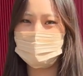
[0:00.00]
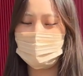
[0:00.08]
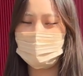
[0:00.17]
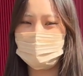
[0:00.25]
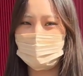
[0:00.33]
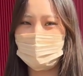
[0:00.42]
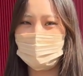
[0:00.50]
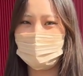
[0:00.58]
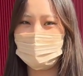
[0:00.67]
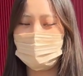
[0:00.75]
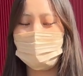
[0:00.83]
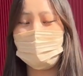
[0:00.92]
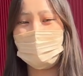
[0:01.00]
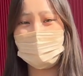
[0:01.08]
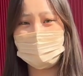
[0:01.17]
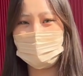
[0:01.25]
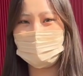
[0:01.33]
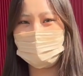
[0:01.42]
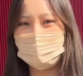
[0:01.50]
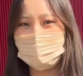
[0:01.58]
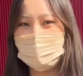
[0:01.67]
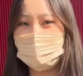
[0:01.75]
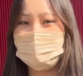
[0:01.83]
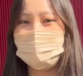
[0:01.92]
major in communications,
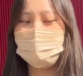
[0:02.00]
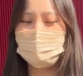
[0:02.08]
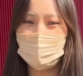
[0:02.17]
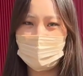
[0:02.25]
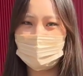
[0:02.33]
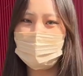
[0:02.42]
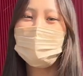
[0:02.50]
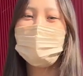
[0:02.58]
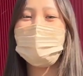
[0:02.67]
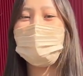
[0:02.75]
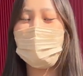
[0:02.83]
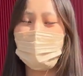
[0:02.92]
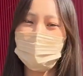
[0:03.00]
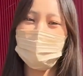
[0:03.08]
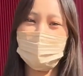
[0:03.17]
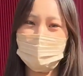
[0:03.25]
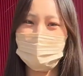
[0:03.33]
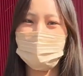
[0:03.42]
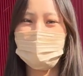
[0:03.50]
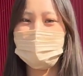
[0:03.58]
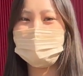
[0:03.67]
production track, and art minor.